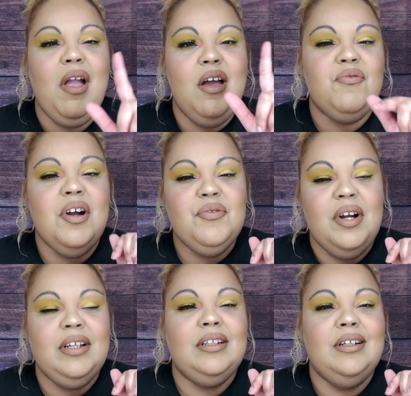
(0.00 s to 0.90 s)
if I
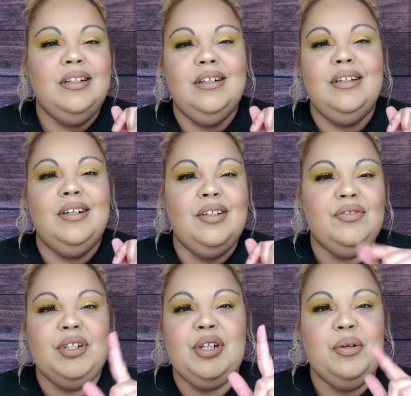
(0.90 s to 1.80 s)
find a
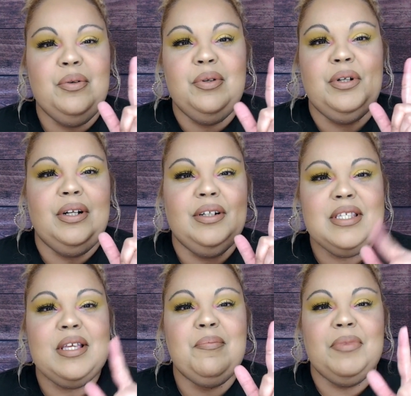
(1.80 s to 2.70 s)
video or
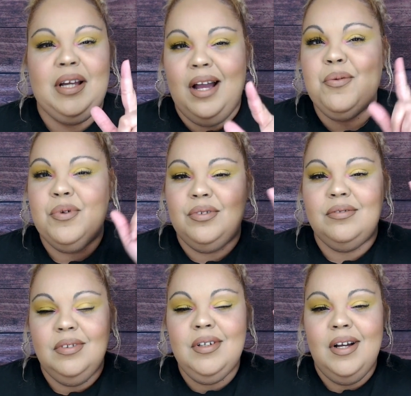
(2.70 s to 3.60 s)
something, I
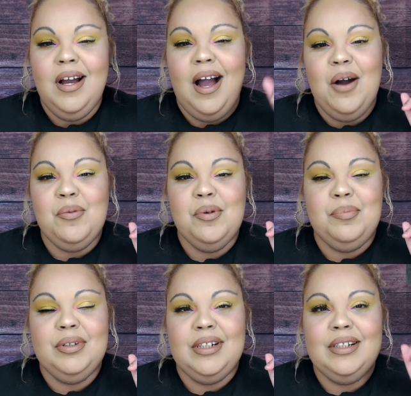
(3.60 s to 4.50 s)
will
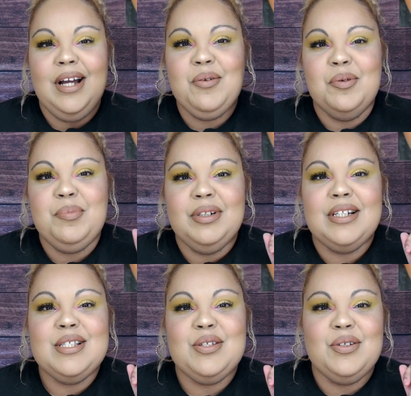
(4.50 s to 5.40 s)
put it. I will put
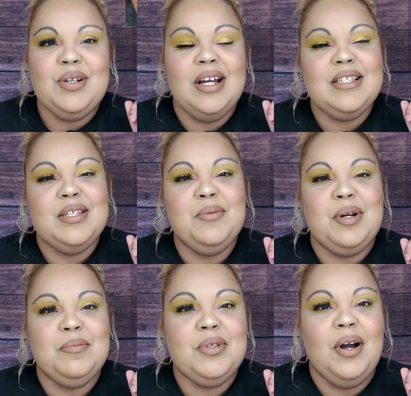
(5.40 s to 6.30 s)
it so you guys see
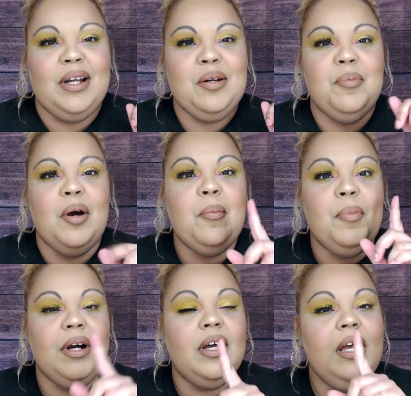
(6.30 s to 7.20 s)
what I'm talking
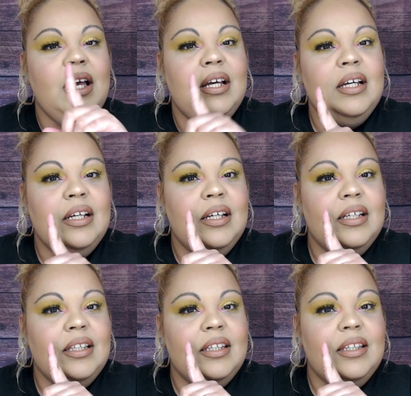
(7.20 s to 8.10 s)
about. But
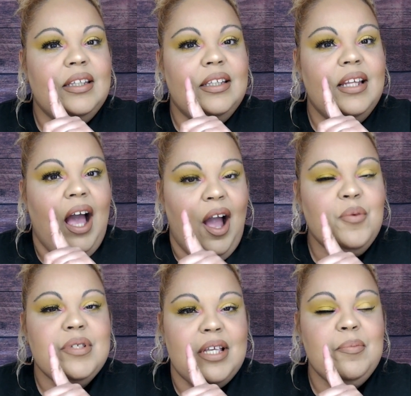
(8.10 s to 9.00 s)
I
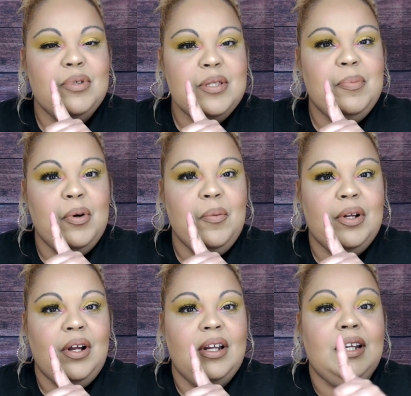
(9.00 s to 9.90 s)
was able to put
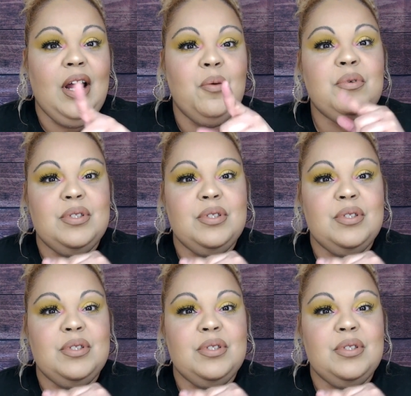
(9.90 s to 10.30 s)
one on, and I will